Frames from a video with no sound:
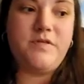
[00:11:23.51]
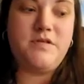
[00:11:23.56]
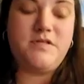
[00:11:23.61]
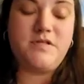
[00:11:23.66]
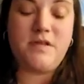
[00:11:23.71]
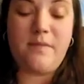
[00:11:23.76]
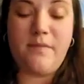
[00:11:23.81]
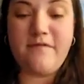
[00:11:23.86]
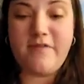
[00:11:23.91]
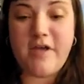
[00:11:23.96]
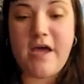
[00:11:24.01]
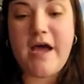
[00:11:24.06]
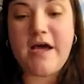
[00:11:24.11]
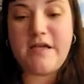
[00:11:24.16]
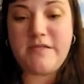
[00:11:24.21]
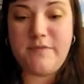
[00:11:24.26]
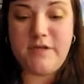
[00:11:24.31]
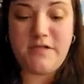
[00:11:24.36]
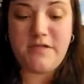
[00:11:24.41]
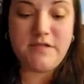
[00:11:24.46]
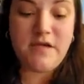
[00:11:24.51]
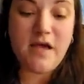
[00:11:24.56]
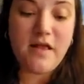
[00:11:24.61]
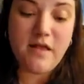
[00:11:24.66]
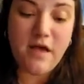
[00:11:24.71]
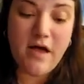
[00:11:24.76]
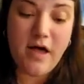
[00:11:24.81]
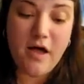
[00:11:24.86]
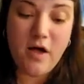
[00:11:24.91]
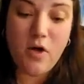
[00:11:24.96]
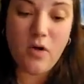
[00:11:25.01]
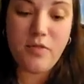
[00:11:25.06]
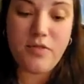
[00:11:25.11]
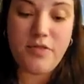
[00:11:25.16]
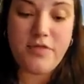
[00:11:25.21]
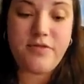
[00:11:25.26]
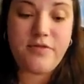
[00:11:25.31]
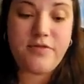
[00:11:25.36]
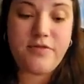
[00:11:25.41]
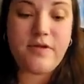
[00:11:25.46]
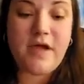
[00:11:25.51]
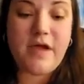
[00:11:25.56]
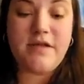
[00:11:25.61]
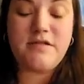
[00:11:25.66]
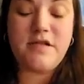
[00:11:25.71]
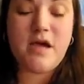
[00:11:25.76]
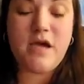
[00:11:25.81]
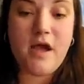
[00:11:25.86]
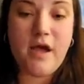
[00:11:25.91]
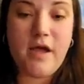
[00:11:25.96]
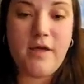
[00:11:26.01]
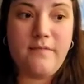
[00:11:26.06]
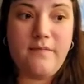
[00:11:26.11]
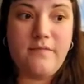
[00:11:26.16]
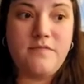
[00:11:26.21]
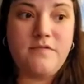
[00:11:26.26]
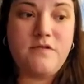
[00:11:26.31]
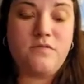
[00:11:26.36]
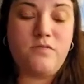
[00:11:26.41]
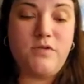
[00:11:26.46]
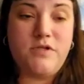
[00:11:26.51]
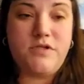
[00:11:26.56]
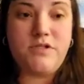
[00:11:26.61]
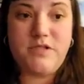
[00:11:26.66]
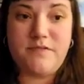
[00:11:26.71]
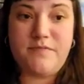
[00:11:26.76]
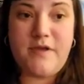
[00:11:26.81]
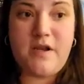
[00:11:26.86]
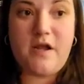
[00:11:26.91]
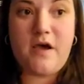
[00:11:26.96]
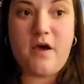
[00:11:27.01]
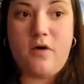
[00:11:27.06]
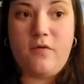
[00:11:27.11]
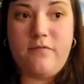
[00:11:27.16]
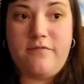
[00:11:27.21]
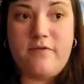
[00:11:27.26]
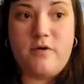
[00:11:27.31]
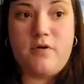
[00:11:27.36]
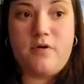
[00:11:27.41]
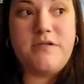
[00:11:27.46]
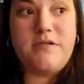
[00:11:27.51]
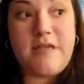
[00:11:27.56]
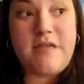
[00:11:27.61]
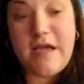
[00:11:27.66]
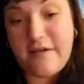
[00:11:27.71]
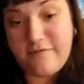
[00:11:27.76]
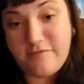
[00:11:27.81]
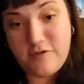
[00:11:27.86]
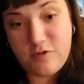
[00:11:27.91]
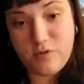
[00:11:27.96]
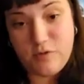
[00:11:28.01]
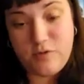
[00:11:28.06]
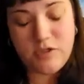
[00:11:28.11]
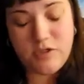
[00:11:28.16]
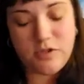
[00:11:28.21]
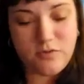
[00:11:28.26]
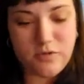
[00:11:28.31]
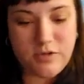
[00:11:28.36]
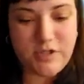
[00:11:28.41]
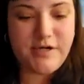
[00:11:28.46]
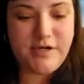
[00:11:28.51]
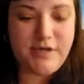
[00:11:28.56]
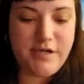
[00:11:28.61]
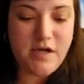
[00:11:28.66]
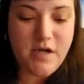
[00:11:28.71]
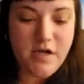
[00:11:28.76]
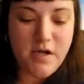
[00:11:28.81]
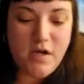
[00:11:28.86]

Some of it has been telehealth at times, which has been helpful because I have two children.